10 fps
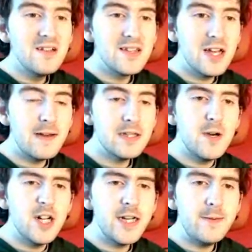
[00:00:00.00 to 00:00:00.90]
So we've got the
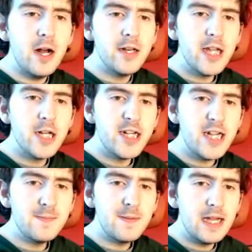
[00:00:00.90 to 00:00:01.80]
mushroom onion
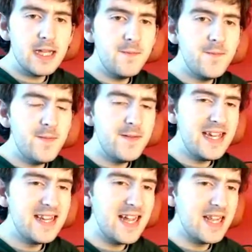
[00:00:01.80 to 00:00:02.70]
cheeseburger,
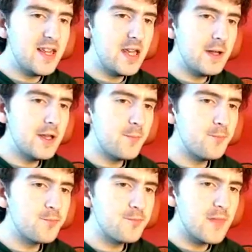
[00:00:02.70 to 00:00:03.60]
€15.90.
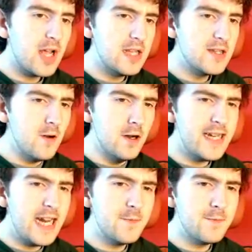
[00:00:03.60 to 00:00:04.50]

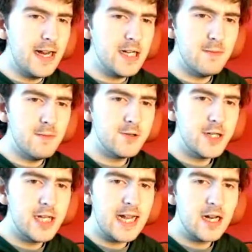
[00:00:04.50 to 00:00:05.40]
Assorted fresh
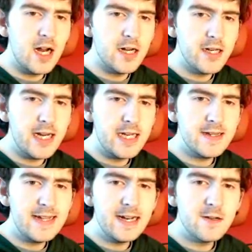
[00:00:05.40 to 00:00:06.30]
mushrooms and
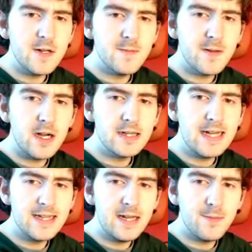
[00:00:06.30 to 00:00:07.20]
onions layered on top of our
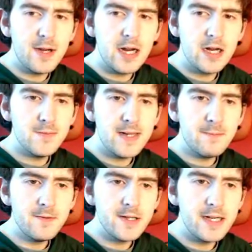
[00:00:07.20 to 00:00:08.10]
classic burger,
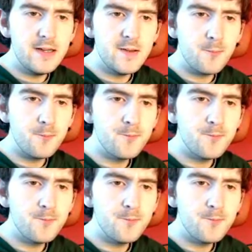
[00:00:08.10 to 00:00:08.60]
complete with cheese.